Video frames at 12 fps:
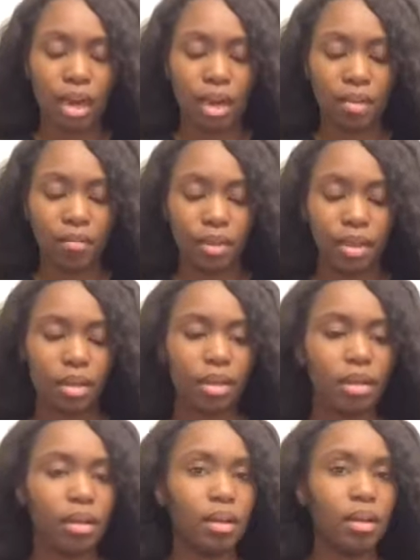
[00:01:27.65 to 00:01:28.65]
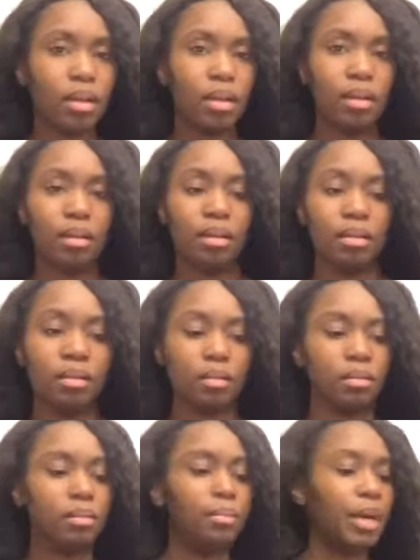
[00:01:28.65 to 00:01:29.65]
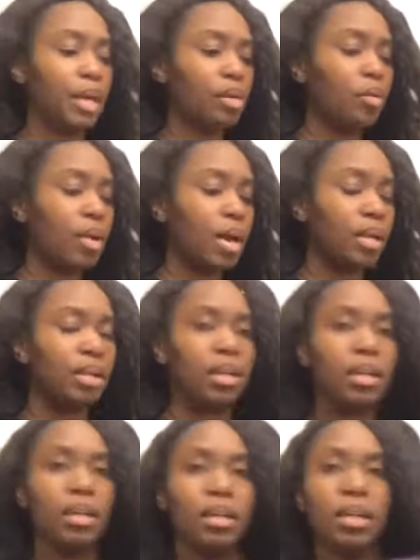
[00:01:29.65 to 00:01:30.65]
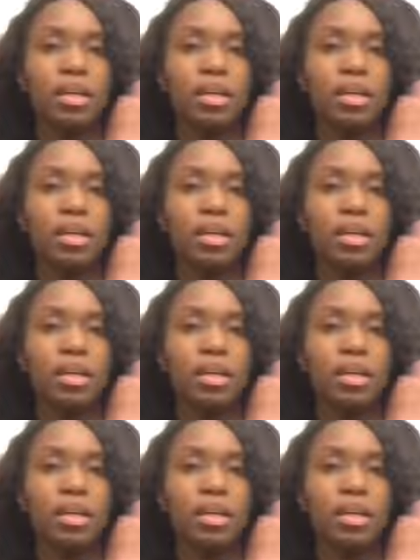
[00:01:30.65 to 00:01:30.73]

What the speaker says: having better quality.